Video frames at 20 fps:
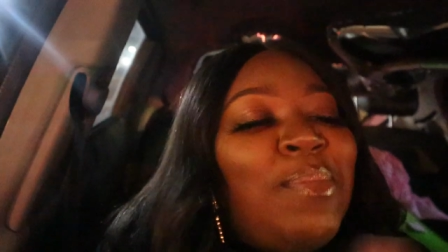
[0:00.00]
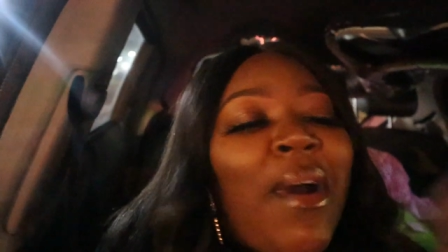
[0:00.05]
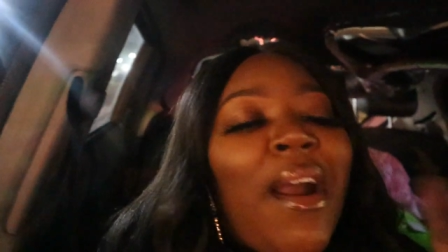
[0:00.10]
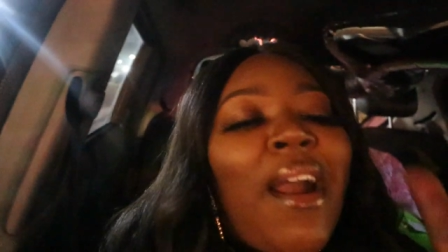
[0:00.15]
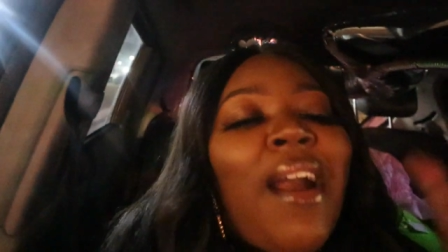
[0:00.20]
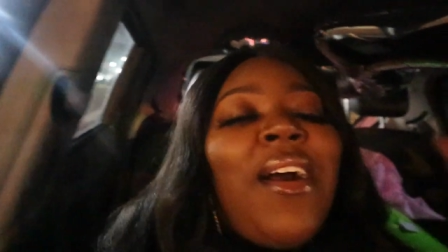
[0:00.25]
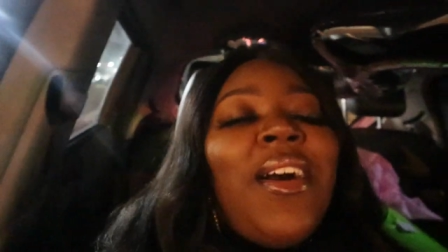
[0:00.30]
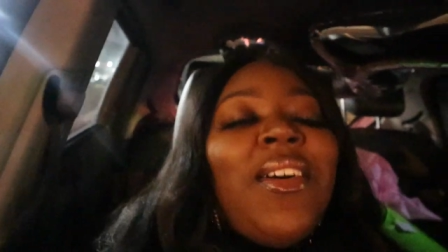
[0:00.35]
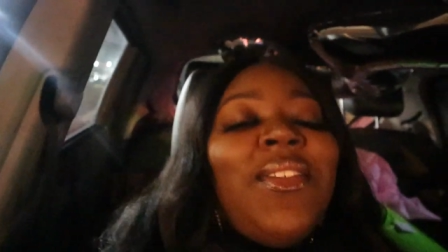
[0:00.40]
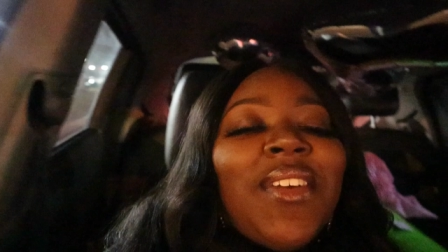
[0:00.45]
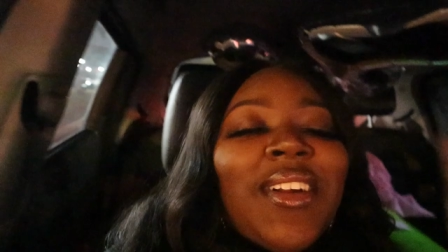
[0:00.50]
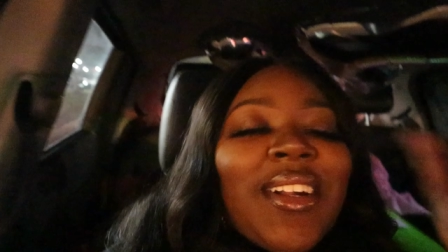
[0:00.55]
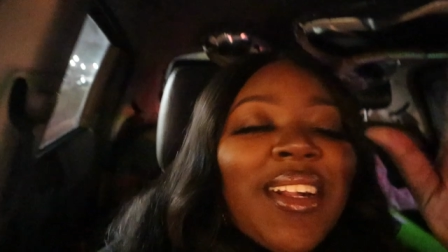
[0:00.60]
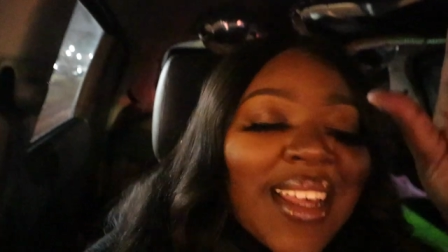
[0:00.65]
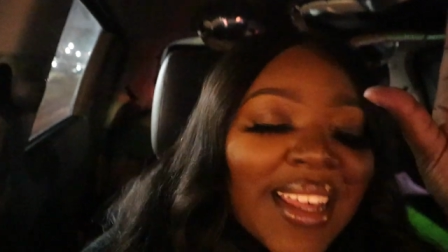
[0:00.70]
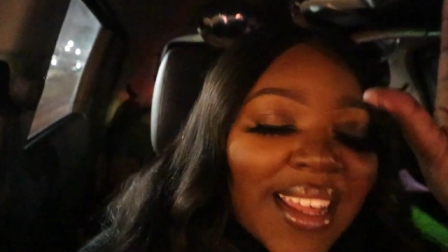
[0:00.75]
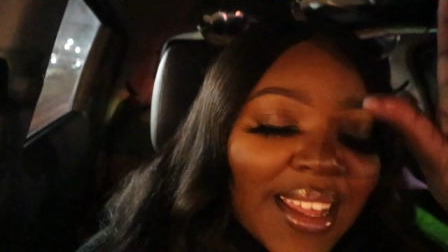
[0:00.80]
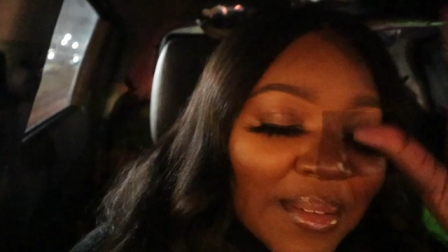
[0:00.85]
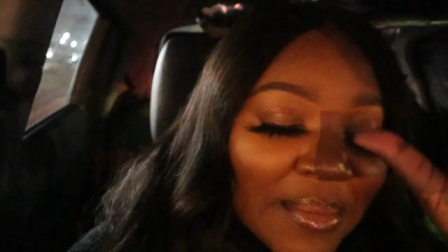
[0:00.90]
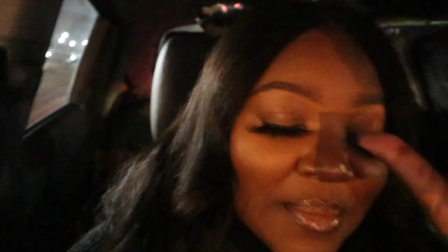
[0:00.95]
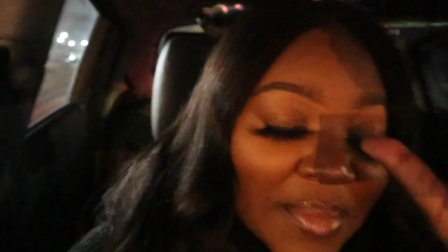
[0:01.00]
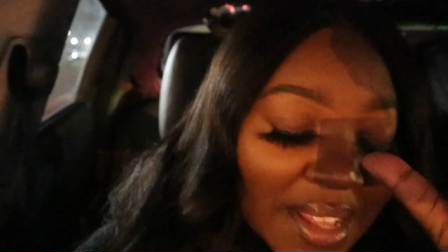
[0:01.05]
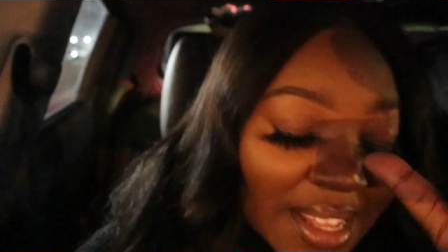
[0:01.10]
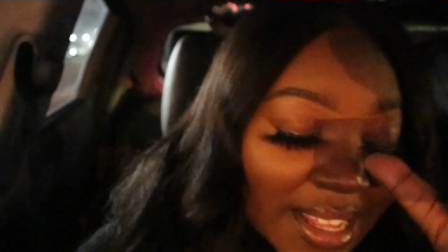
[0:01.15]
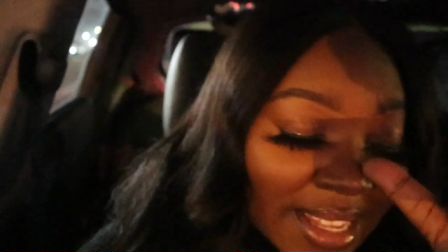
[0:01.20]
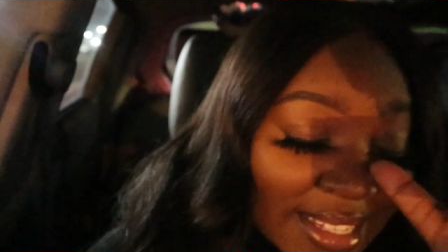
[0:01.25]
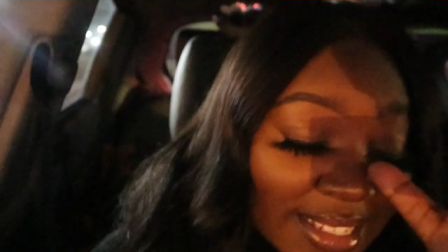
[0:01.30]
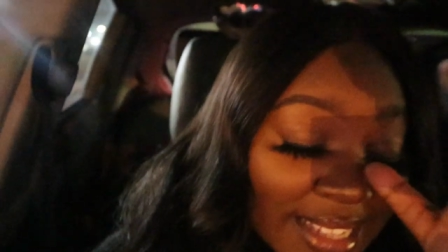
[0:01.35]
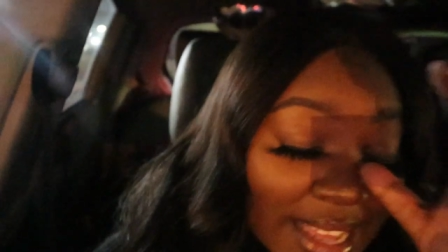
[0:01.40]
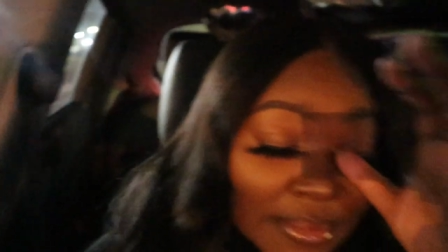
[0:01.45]
part over again
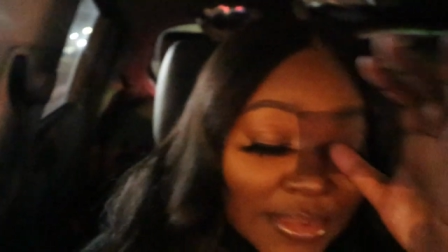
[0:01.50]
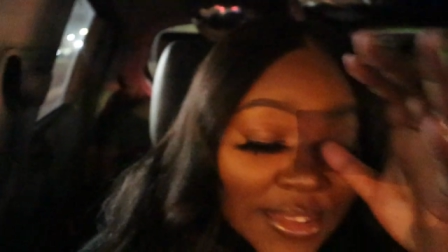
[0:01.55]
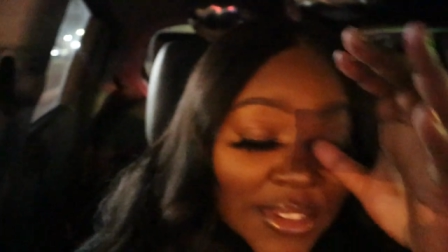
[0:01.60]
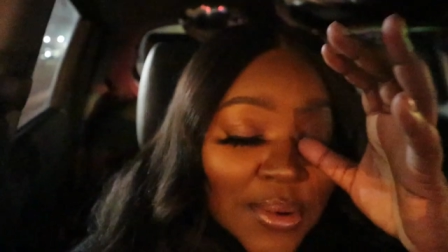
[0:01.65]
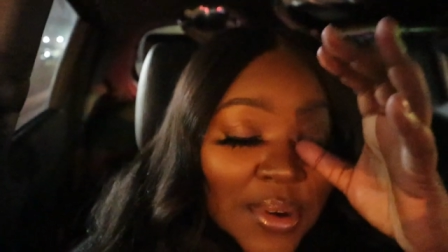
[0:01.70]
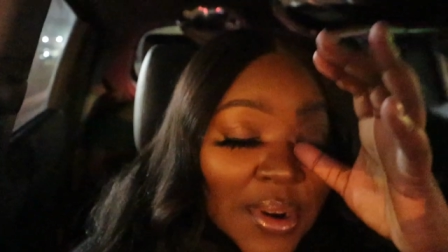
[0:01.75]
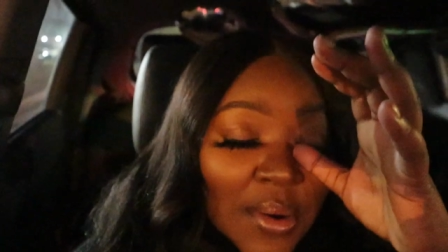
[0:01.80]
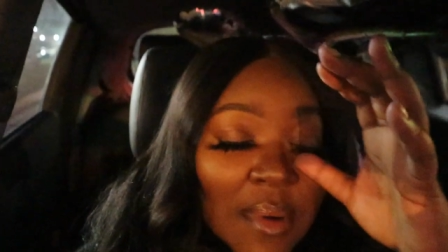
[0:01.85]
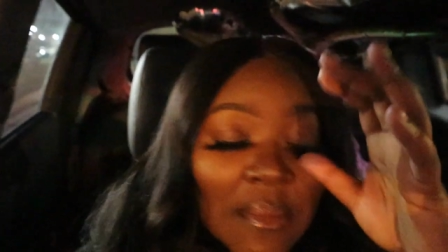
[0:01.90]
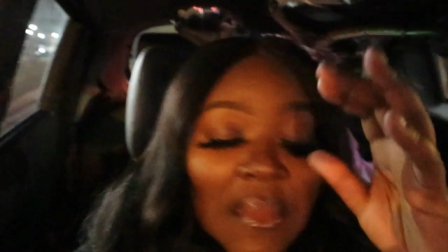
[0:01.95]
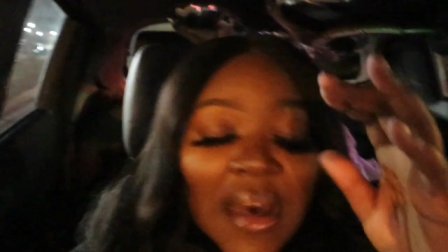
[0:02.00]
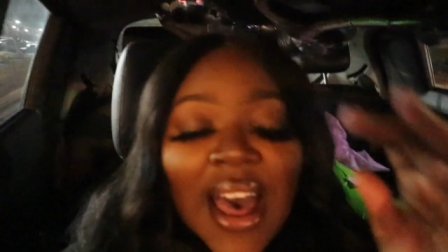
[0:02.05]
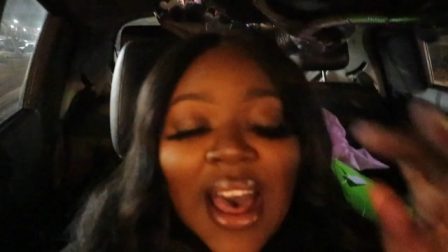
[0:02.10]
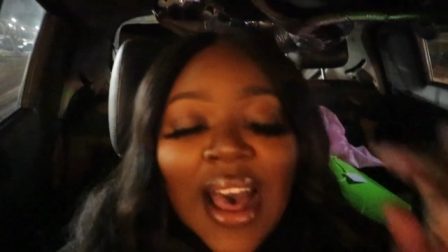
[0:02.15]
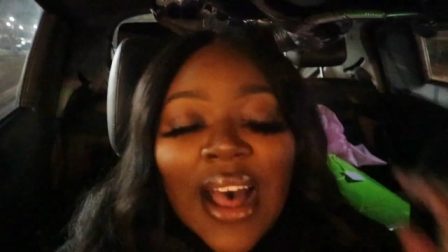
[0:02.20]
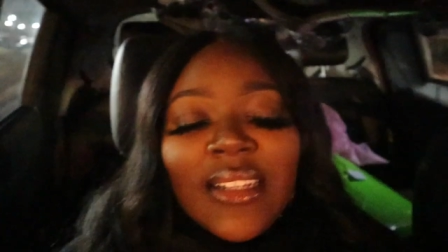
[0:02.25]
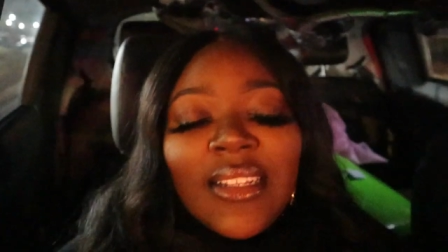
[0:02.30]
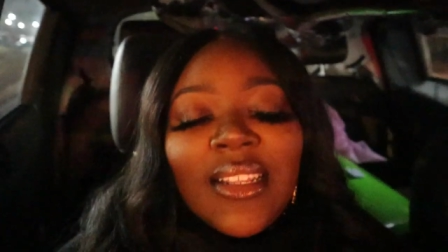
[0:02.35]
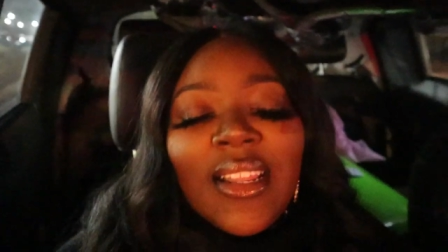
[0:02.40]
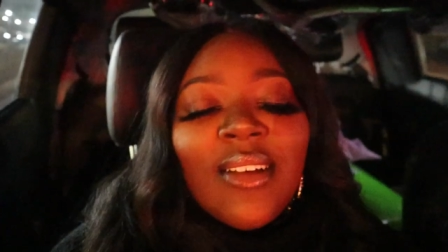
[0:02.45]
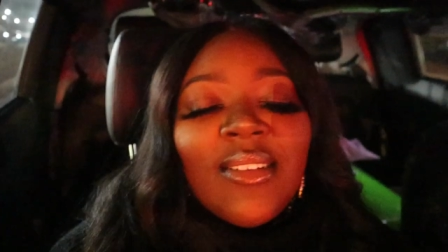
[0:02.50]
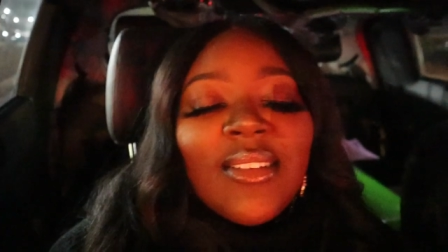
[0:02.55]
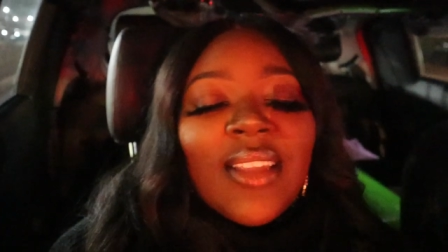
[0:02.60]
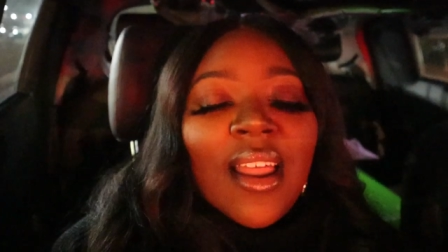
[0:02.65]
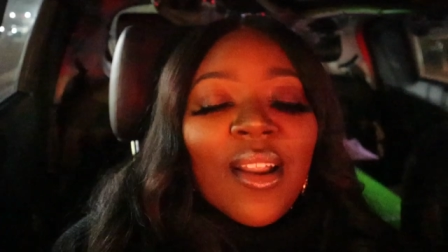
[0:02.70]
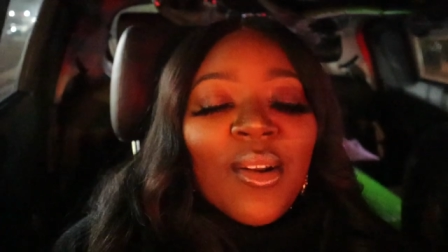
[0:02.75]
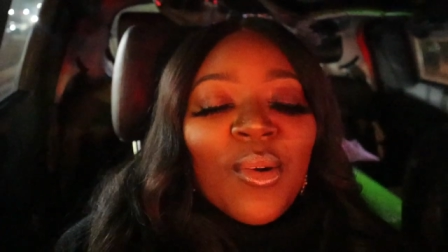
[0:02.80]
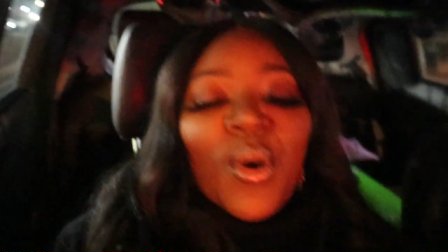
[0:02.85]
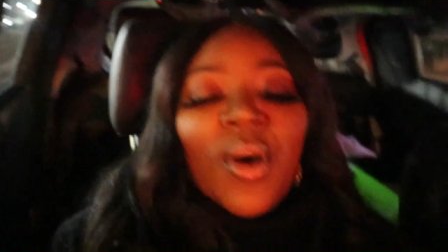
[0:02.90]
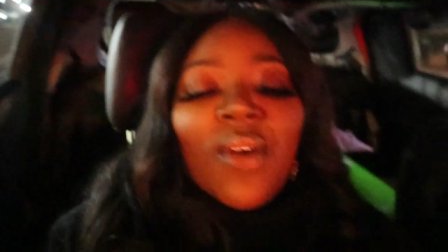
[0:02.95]
because I was doing it with my eyes closed.
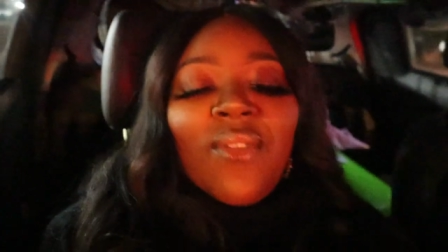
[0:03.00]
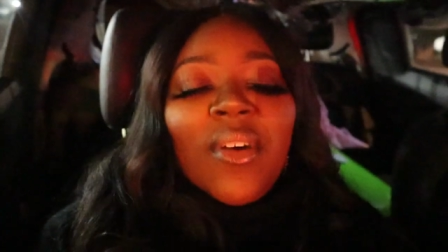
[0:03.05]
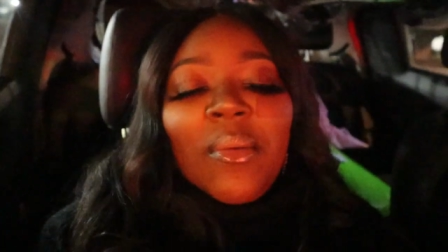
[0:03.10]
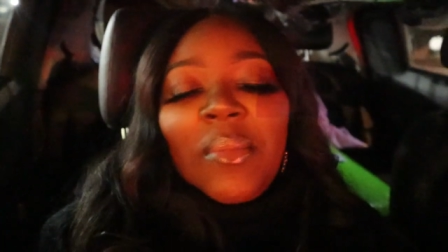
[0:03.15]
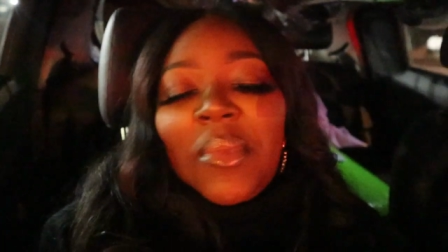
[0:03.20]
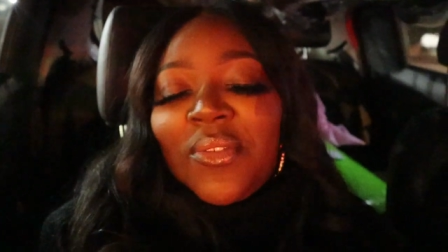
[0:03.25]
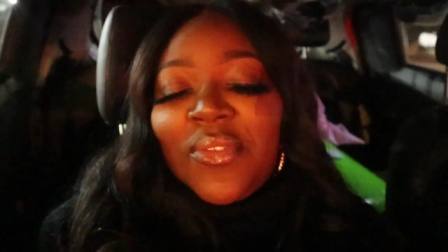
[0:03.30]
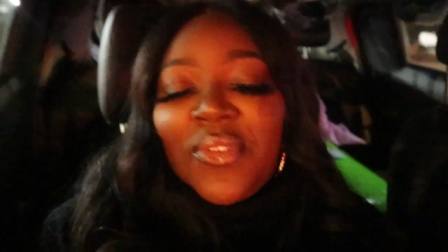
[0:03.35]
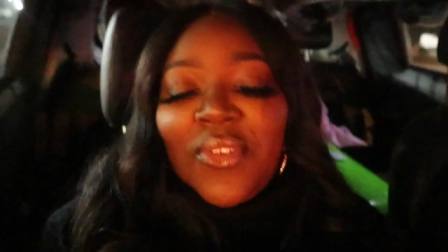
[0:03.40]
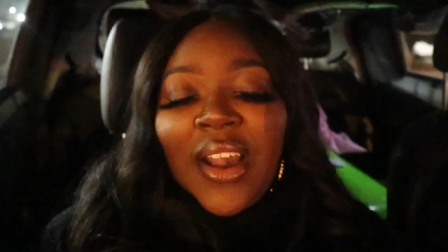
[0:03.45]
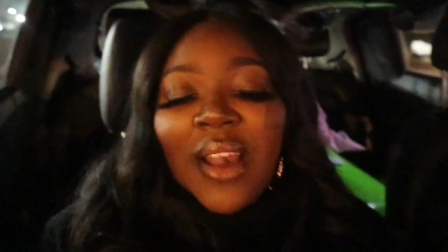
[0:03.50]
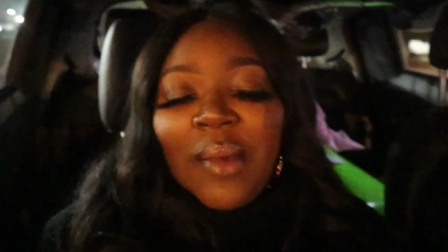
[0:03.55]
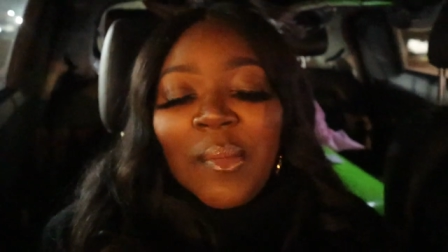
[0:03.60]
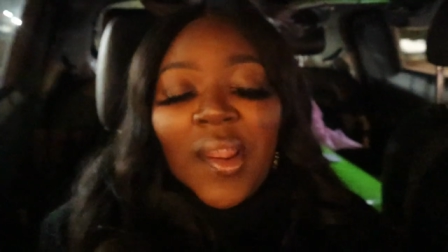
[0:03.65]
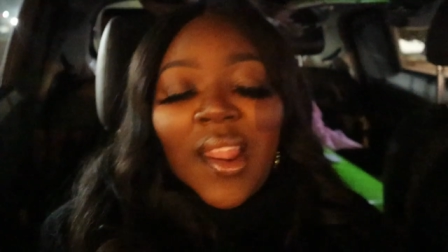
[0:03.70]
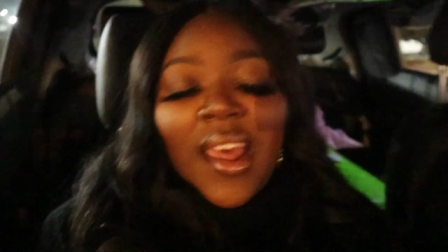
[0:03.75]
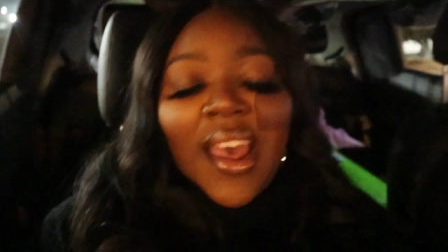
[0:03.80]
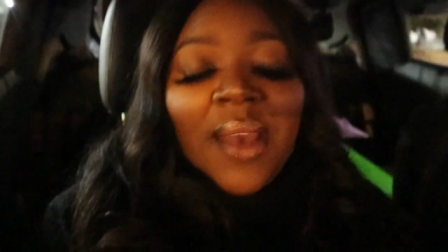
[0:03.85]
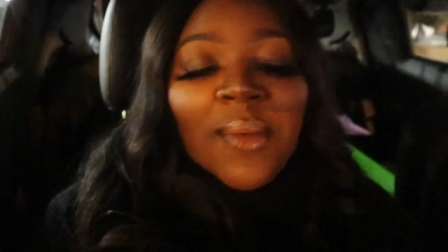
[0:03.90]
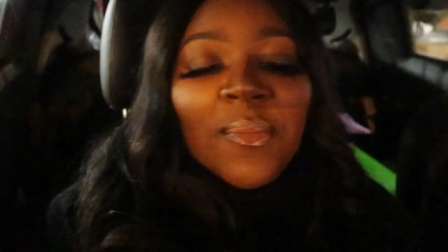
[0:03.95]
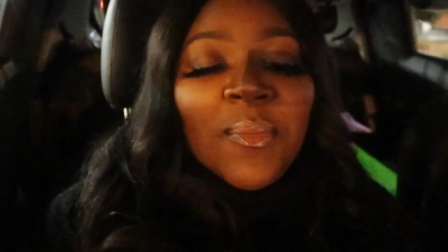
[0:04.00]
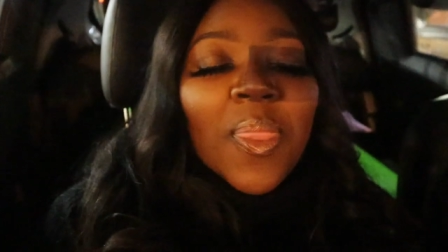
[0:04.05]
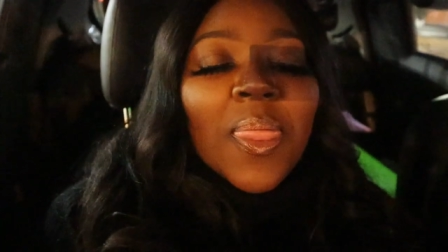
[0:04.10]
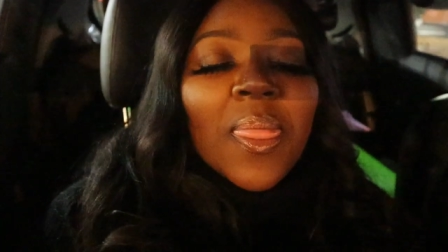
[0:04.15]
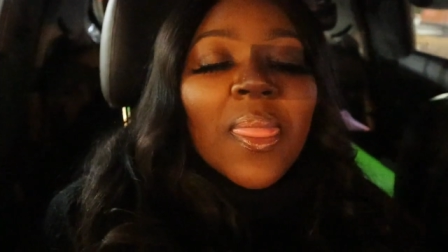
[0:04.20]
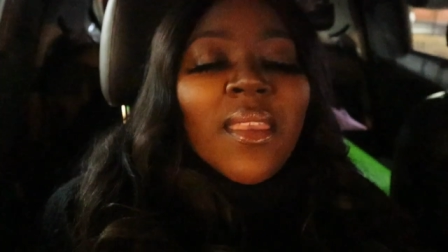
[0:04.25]
I don't know if I'm in the frame or not.